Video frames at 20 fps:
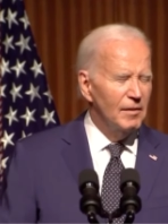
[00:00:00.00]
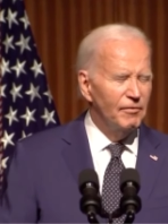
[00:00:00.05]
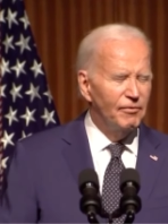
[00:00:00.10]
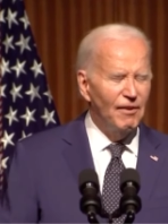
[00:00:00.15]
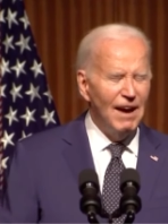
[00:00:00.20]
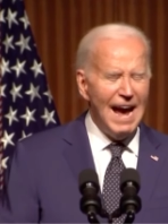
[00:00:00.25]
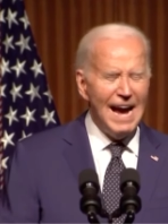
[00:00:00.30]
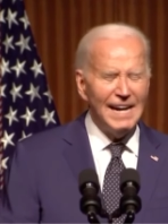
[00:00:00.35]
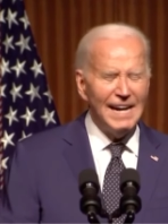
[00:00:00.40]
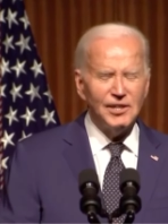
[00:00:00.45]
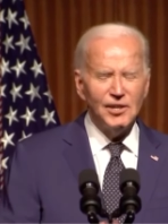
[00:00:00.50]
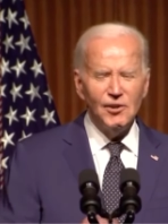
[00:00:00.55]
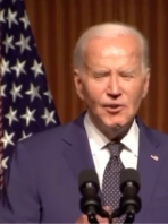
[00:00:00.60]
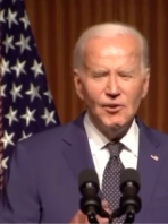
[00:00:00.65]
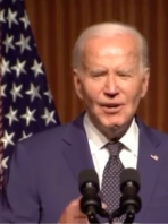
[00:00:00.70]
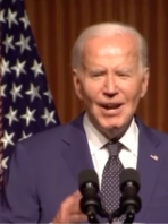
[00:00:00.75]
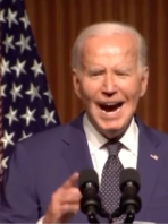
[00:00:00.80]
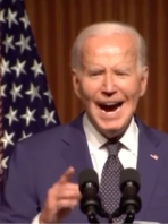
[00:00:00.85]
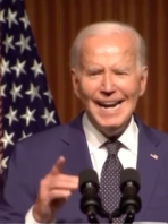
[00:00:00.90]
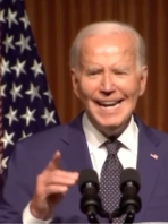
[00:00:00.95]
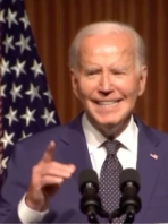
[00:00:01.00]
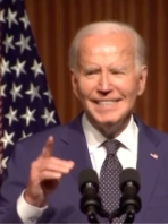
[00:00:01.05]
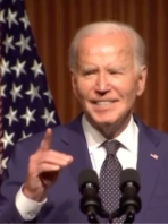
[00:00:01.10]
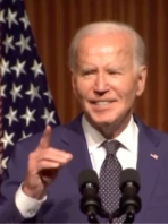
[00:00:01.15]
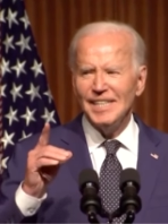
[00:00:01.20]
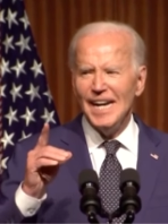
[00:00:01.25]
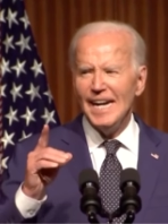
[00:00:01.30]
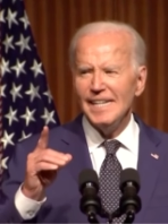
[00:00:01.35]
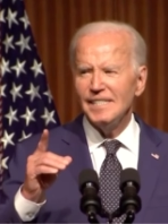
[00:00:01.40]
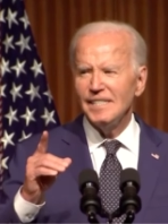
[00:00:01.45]
In fact, the United
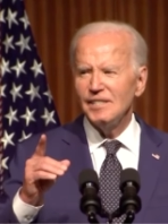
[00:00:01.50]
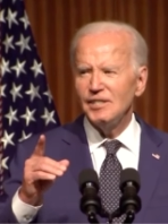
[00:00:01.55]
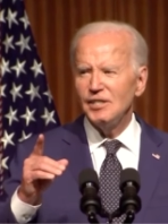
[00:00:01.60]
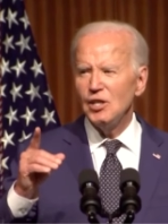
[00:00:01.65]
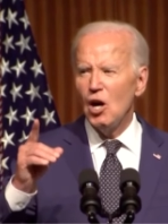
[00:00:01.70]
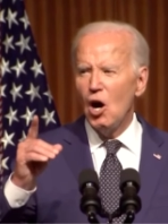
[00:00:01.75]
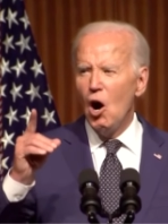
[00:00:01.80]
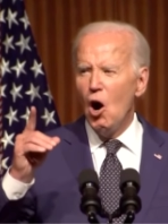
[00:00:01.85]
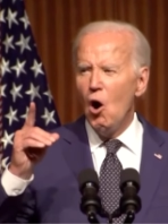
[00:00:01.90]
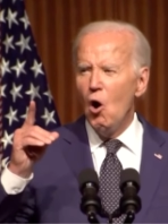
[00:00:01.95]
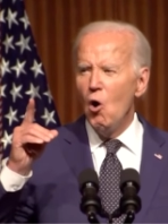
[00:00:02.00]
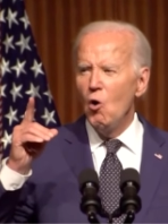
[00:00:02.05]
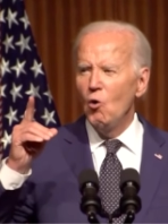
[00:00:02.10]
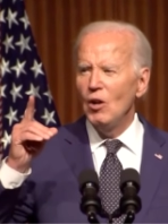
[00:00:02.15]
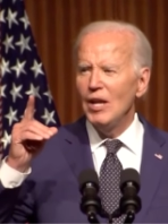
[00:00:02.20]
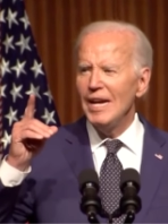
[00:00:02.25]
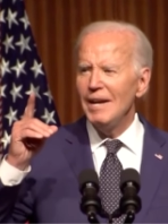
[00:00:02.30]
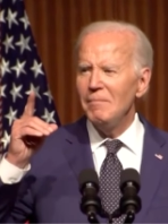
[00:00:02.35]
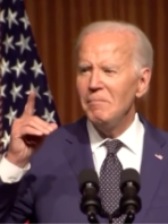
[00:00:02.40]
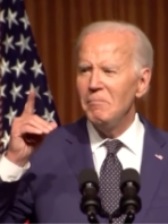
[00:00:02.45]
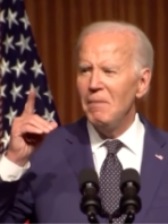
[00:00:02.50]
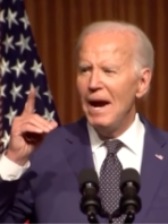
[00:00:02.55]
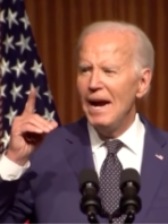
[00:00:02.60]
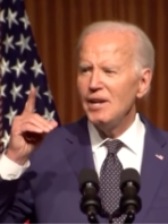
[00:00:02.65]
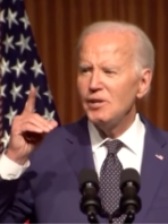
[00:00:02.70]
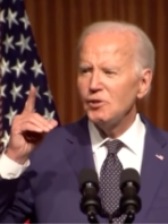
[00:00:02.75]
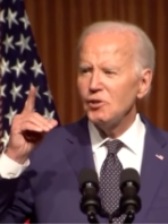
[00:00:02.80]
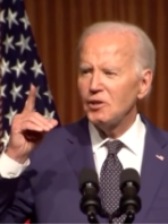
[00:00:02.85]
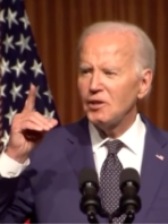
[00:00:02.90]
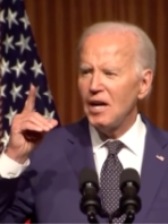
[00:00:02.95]
States is the only
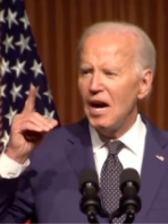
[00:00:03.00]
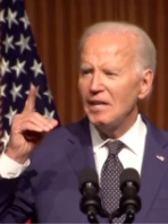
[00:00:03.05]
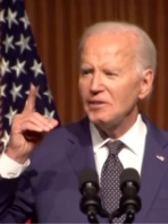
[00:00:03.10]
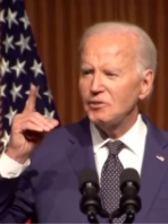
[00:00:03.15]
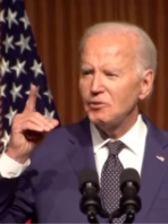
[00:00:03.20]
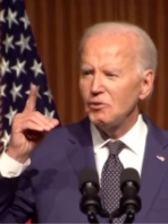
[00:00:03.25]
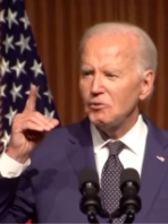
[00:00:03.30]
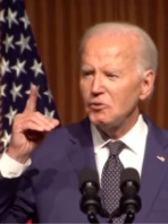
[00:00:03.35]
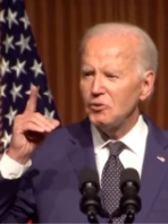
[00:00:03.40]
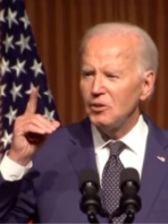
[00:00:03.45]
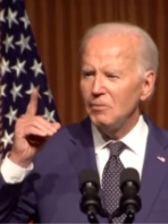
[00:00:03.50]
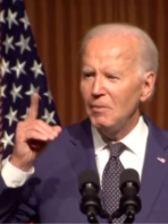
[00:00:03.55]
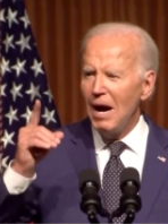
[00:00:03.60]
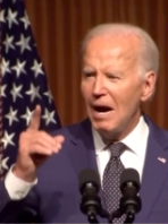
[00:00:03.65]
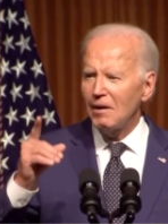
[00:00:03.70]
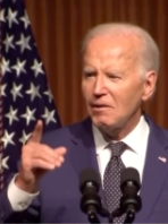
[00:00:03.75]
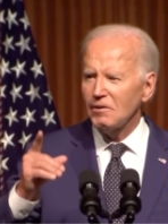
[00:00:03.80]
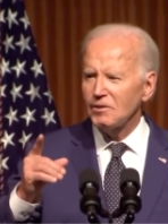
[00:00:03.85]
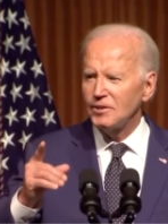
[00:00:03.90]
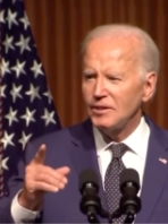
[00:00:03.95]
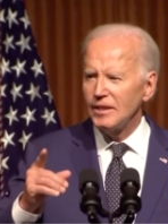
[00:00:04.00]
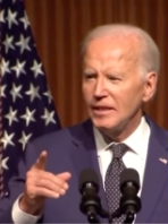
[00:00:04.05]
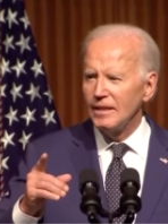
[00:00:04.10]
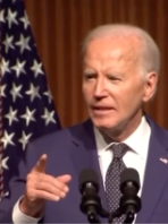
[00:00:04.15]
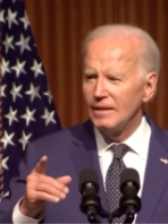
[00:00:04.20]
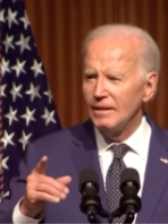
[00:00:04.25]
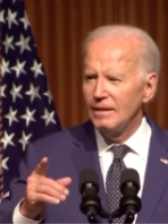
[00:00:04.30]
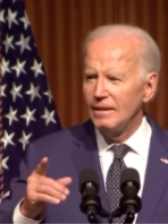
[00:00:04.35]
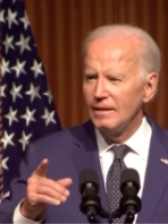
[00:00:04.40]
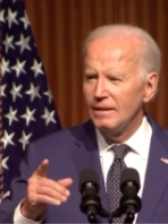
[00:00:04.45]
major constitutional democracy
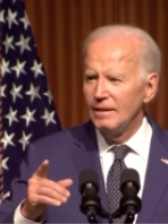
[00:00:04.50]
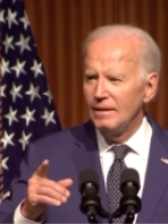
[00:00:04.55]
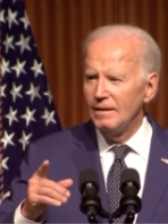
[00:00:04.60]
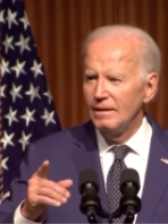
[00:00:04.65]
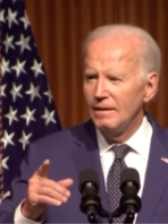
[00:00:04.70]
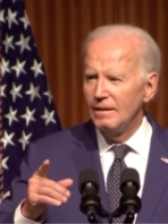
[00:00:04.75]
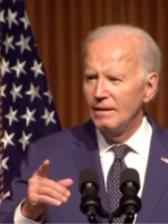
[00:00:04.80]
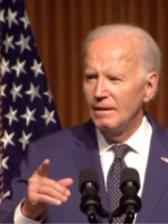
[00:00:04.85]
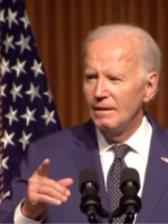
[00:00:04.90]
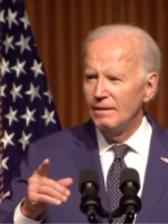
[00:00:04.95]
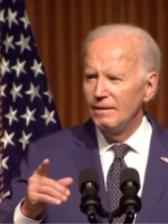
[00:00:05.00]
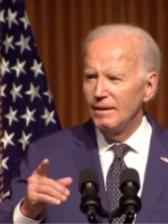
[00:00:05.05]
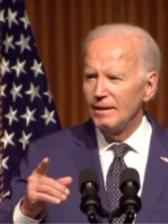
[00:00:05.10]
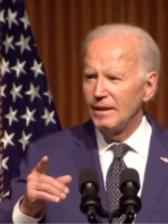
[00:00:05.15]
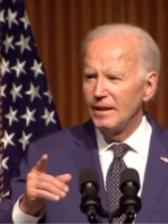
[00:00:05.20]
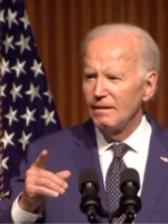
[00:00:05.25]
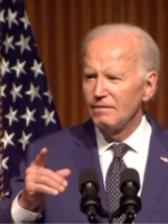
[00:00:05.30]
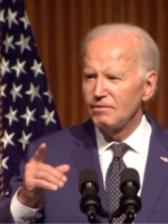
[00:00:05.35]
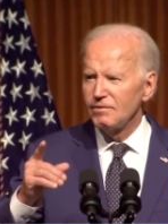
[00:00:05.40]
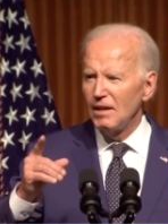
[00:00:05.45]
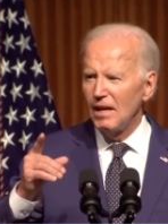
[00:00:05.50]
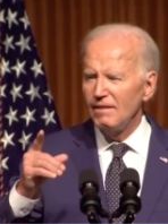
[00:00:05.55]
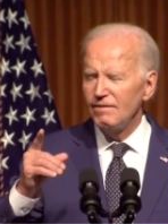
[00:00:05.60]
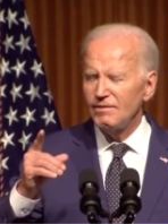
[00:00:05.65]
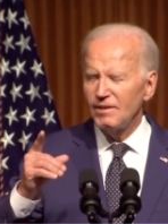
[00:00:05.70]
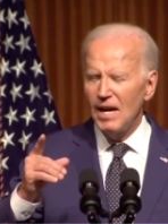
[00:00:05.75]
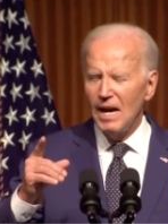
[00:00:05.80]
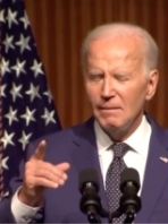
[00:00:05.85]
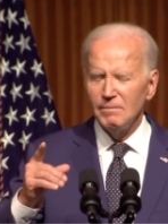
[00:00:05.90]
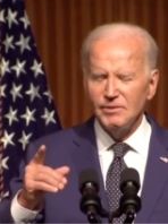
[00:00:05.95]
that gives
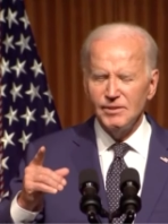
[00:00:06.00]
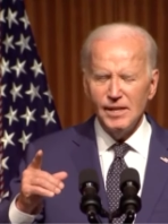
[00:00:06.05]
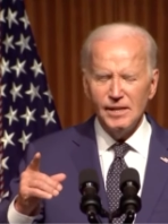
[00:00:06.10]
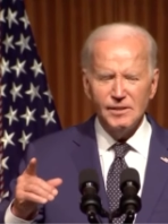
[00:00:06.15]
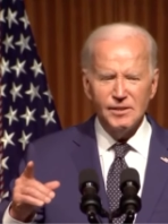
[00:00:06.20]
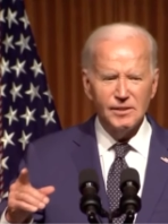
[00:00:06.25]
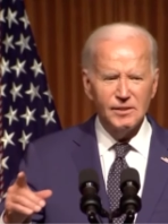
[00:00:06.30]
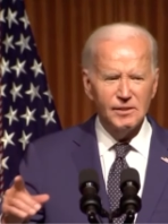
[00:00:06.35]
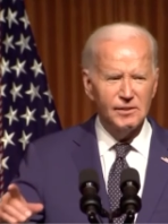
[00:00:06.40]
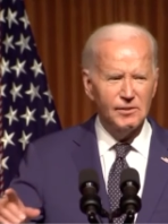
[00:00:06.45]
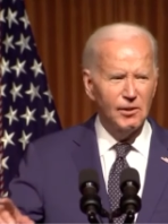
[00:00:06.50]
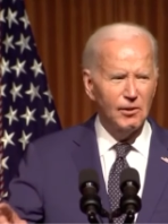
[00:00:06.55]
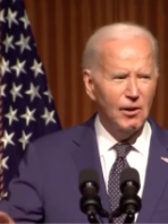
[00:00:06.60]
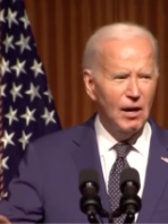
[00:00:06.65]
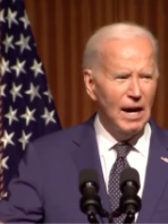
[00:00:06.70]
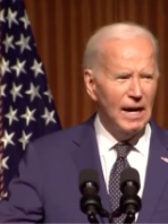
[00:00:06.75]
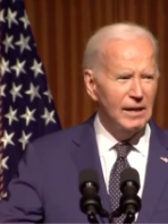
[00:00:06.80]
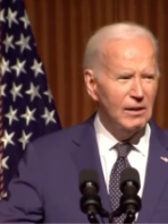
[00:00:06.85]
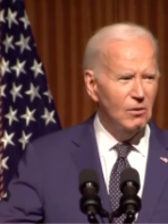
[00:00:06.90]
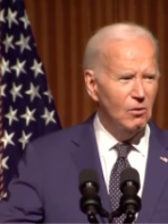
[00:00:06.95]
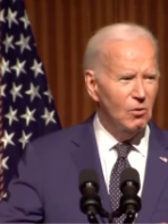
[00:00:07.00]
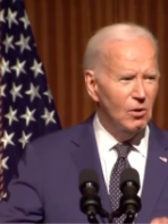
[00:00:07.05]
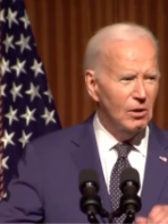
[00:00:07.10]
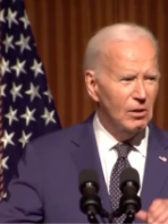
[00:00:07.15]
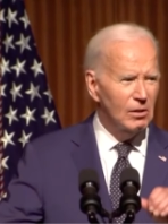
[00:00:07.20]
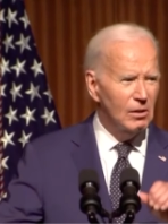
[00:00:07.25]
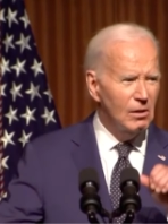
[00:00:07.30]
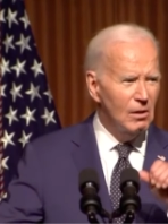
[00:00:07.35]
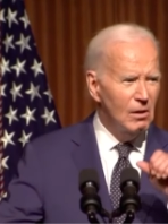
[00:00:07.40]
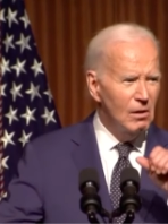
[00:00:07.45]
lifetime seats in their high
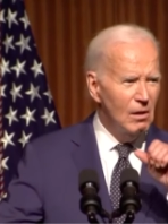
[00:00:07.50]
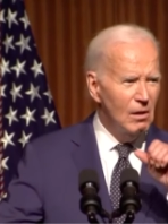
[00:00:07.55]
court.